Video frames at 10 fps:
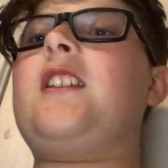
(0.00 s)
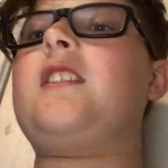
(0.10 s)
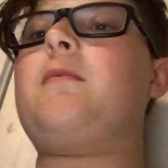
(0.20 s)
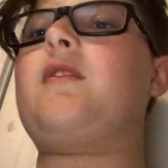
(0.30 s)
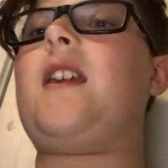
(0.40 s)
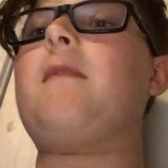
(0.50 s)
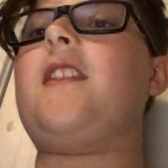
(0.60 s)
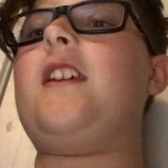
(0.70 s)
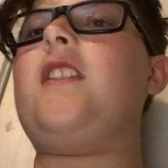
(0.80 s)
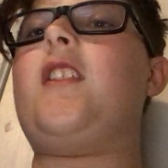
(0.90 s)
and subscribe by
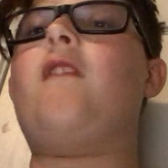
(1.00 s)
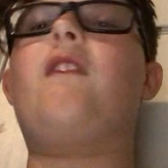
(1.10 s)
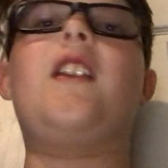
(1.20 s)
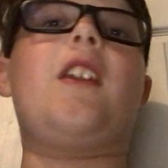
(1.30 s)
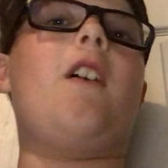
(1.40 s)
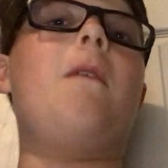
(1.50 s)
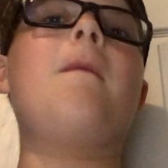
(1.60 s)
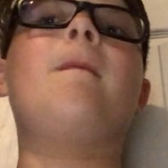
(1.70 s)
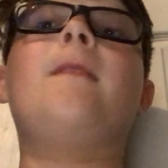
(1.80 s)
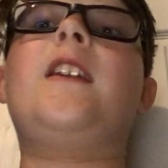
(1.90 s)
the end of the video.
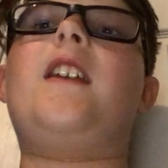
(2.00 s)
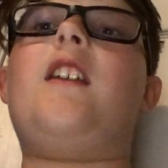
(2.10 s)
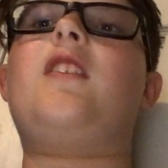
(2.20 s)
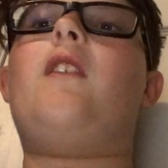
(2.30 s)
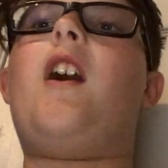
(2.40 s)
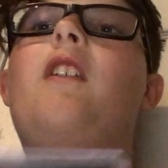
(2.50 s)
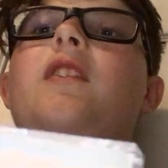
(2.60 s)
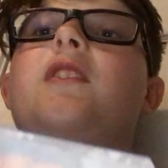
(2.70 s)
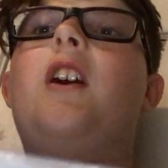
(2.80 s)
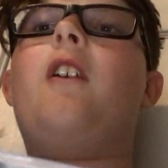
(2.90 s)
And so
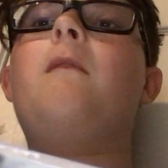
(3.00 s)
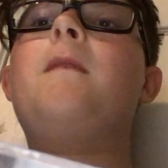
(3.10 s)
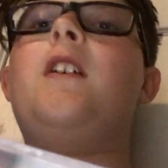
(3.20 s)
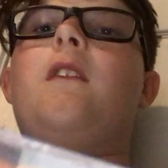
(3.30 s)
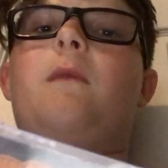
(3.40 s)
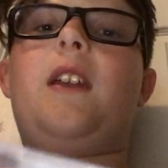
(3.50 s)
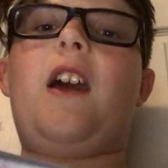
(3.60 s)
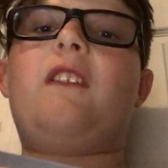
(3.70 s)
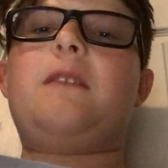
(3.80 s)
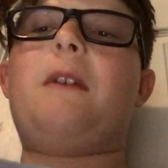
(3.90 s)
also, we
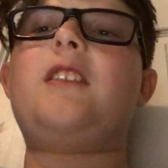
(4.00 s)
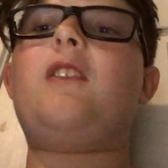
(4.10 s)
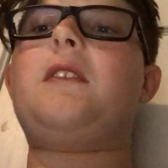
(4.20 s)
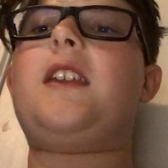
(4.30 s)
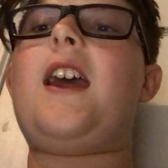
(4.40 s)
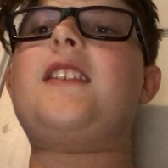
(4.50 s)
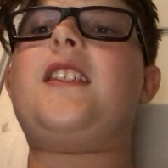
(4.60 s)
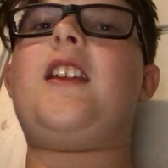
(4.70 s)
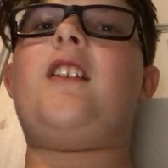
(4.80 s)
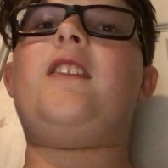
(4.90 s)
have a special
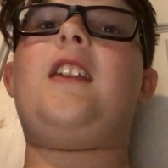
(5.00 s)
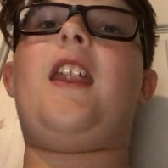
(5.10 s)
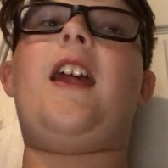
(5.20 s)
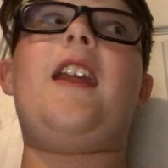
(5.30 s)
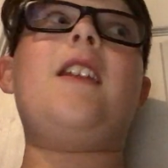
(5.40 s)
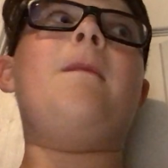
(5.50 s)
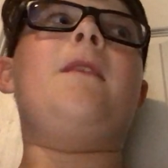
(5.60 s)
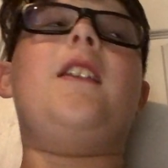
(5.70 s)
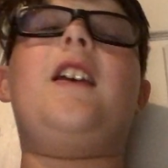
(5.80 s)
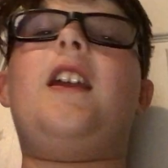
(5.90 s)
guest here today.
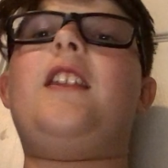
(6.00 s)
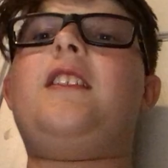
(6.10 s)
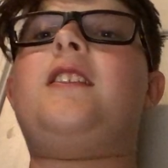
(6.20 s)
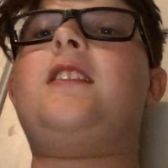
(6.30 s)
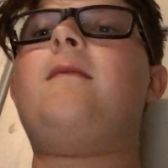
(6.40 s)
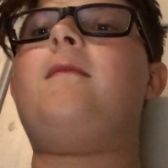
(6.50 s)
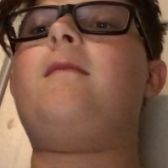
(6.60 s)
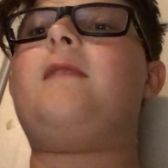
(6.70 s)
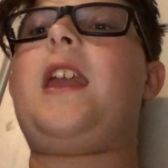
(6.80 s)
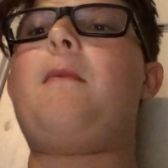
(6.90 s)
It is
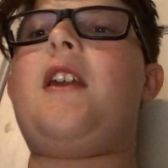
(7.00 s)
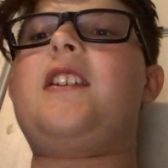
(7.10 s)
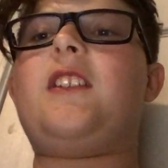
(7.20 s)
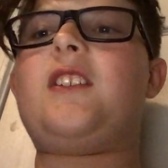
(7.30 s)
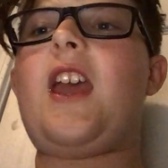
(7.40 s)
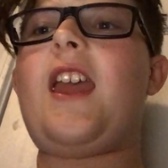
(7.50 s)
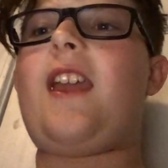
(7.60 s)
GamerazJ.